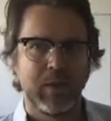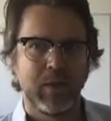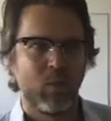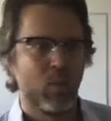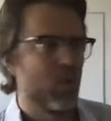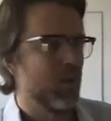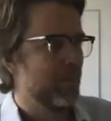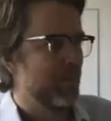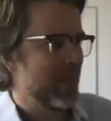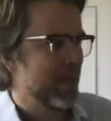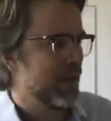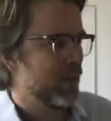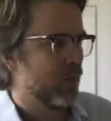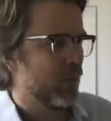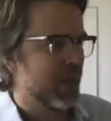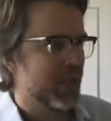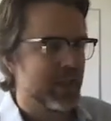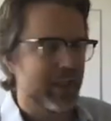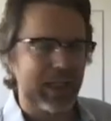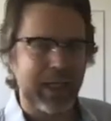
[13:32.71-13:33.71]
What better
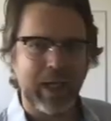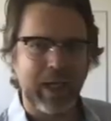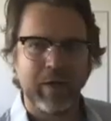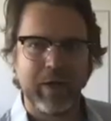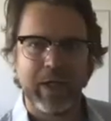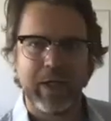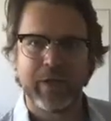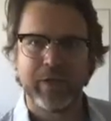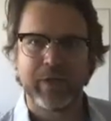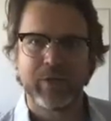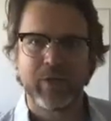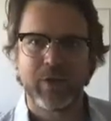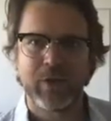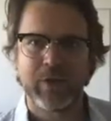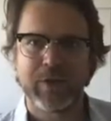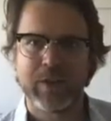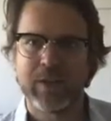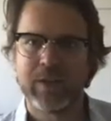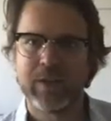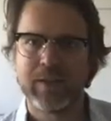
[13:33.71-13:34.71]
way to carry out
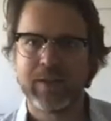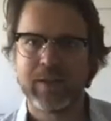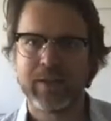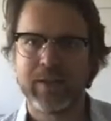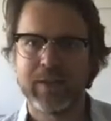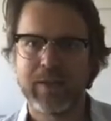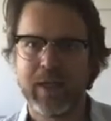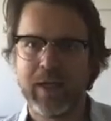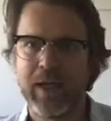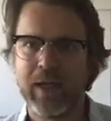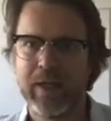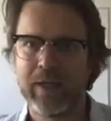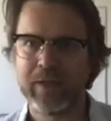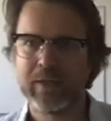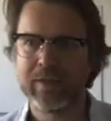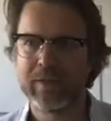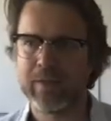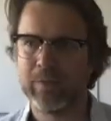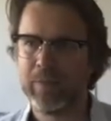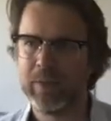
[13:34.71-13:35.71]
atrocities than to
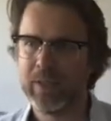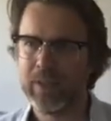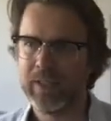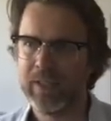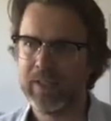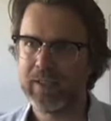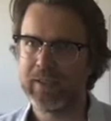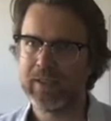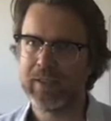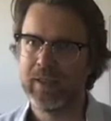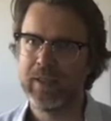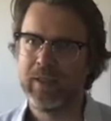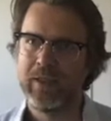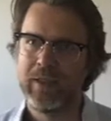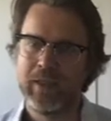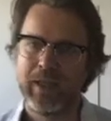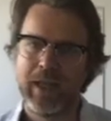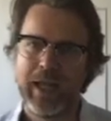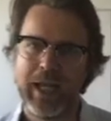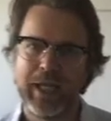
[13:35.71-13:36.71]
harness the police
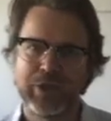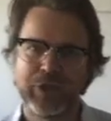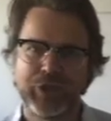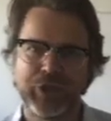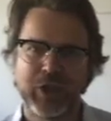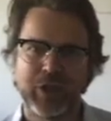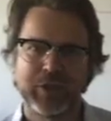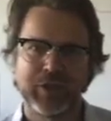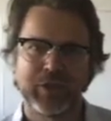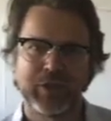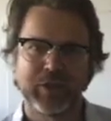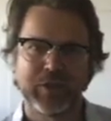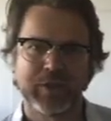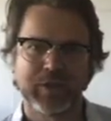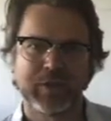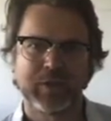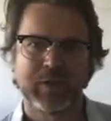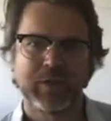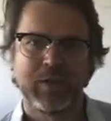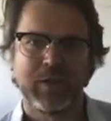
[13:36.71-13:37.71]
and
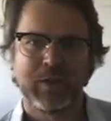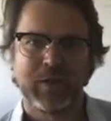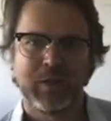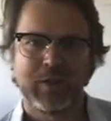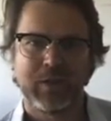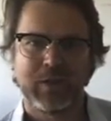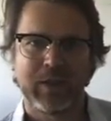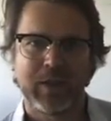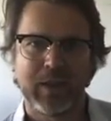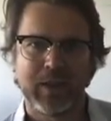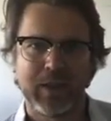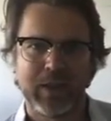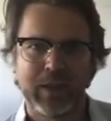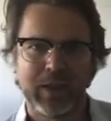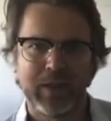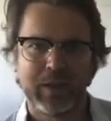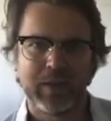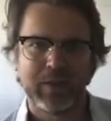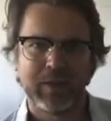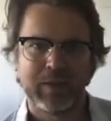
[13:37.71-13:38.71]
judges
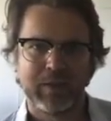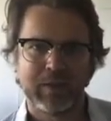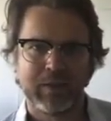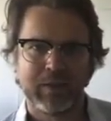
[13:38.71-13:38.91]
in